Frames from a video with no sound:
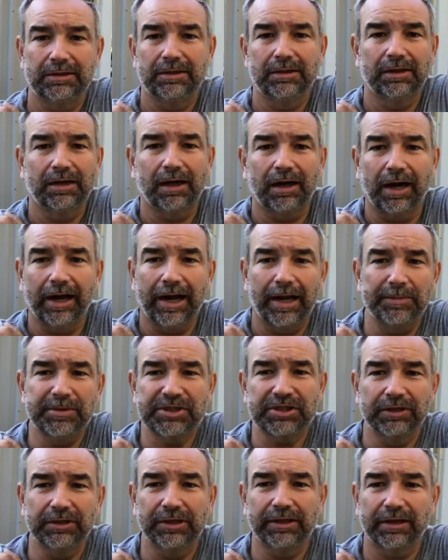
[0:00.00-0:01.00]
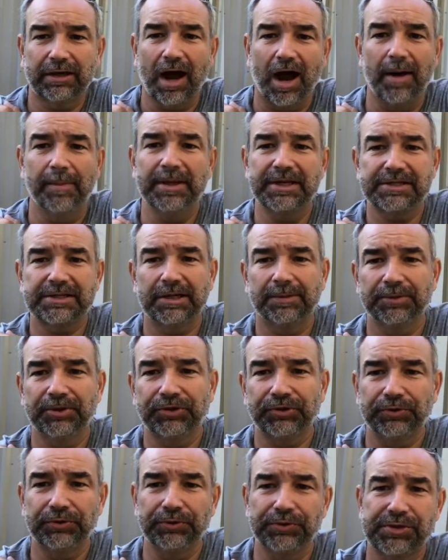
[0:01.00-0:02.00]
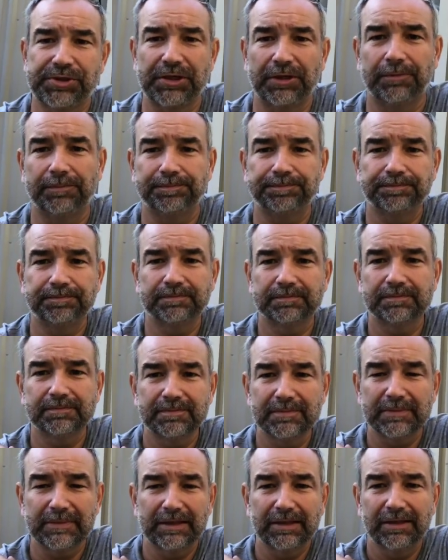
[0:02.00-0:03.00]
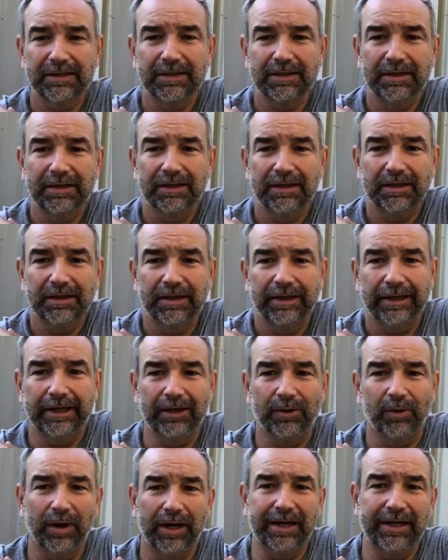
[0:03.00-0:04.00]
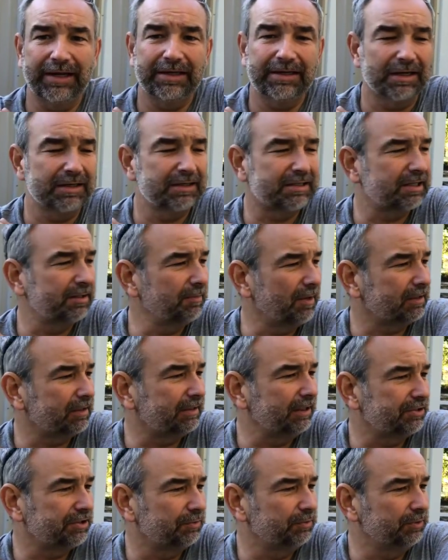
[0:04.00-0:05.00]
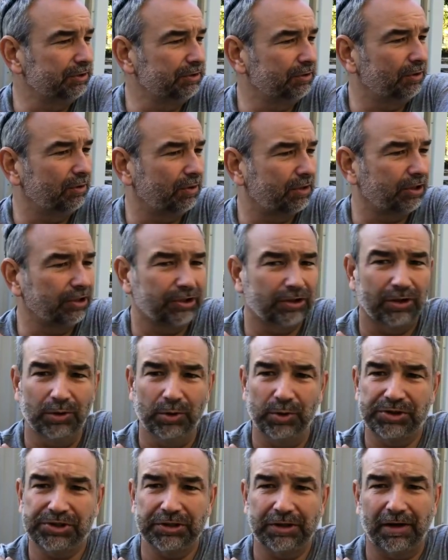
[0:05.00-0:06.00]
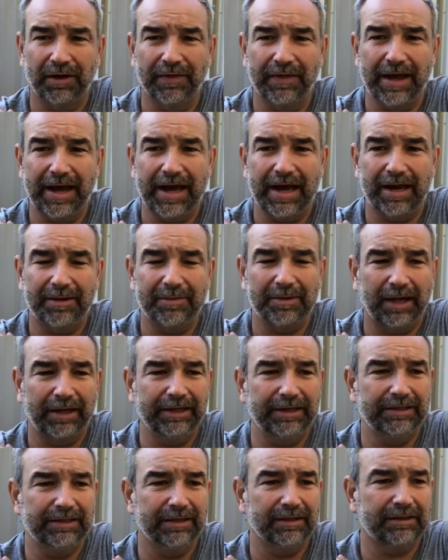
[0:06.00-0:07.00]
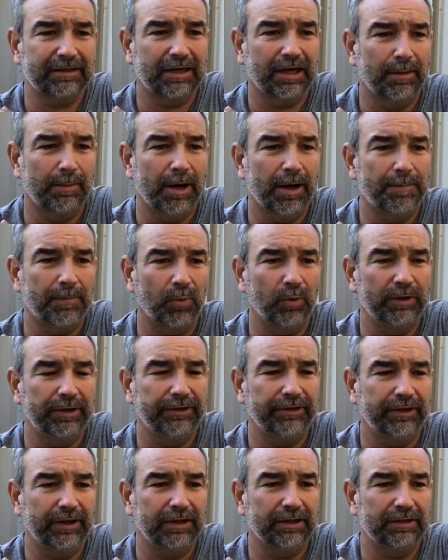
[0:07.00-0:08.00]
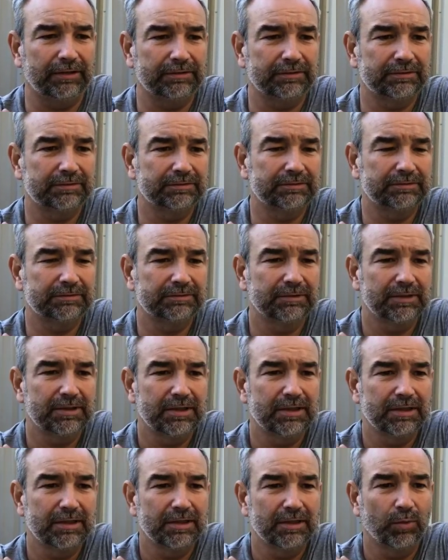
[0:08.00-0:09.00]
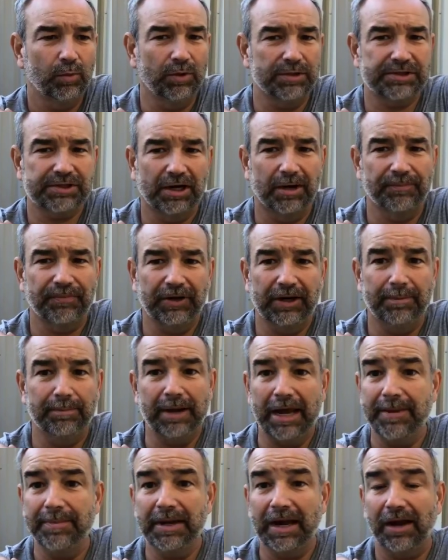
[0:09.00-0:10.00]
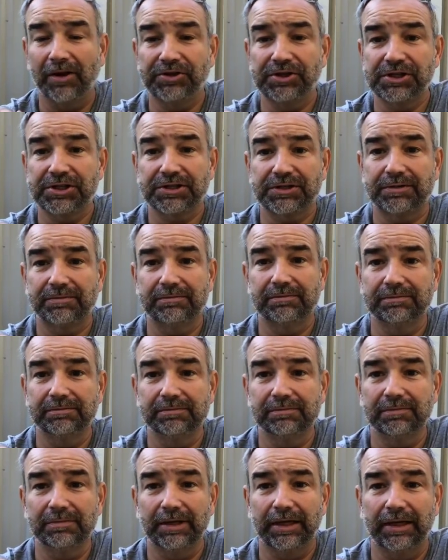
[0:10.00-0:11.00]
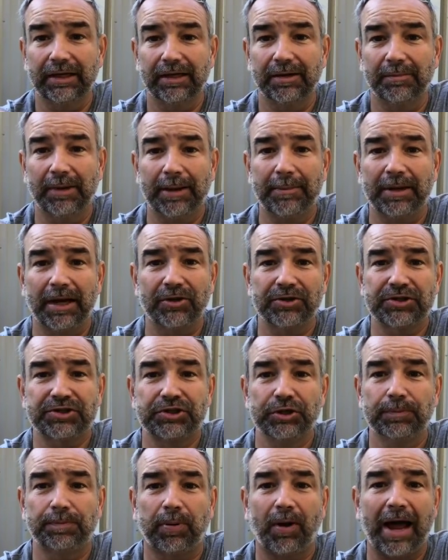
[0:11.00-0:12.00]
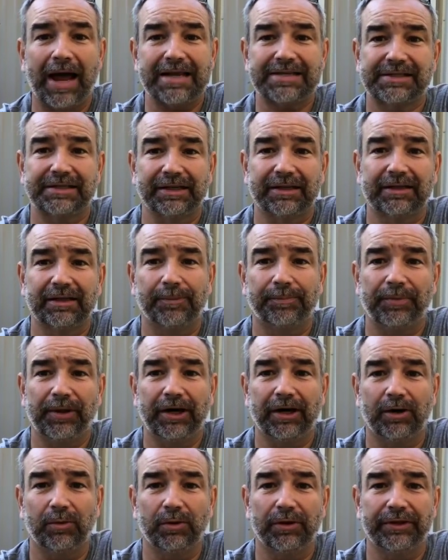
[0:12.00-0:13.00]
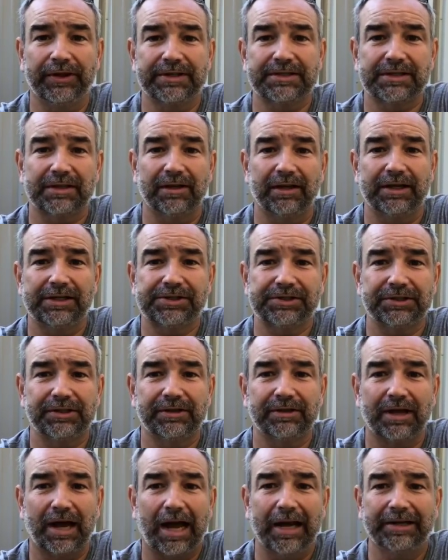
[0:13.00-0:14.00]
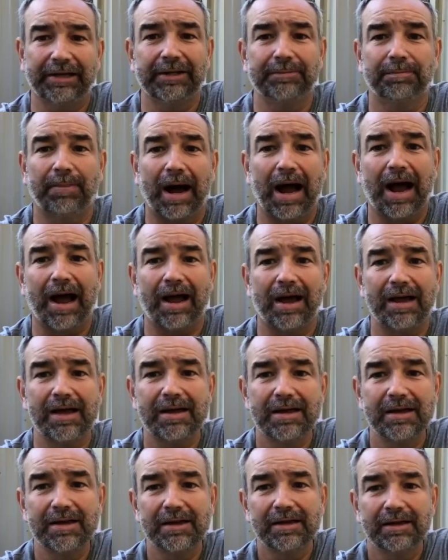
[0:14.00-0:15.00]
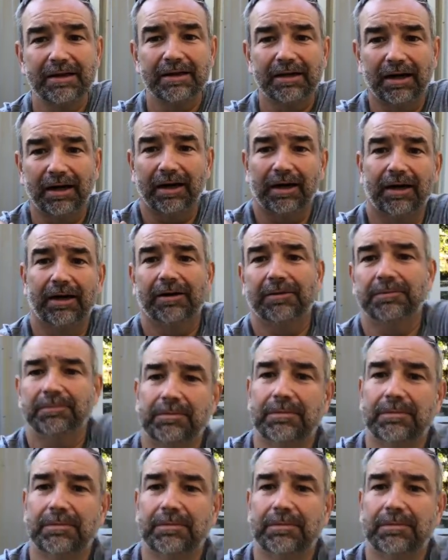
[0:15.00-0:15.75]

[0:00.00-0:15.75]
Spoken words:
all right, I'm just looking at the comments coming through. So Anyway, it doesn't seem like there's a real conclusion on that. I need to come up with something, and maybe I'll just do plastic up there with insulation. I did buy a